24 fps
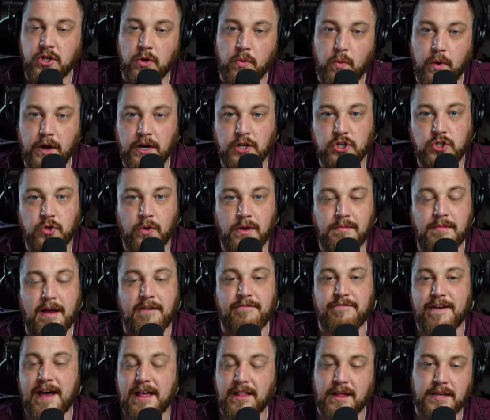you'll want to join my
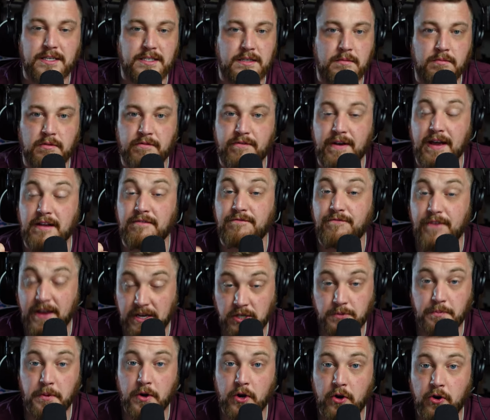Fat Loss Simplified
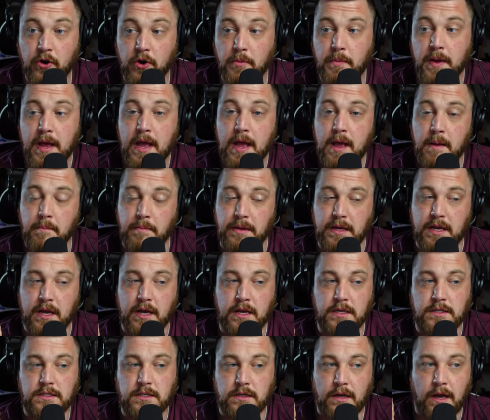Facebook group,
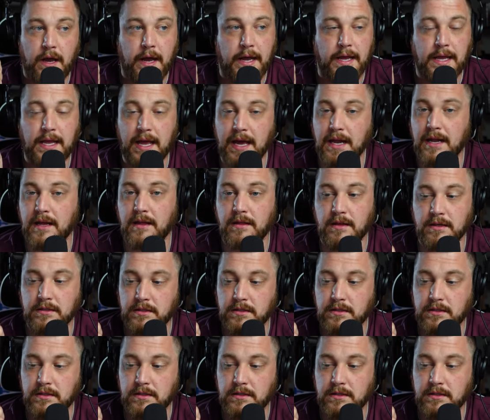because I get it.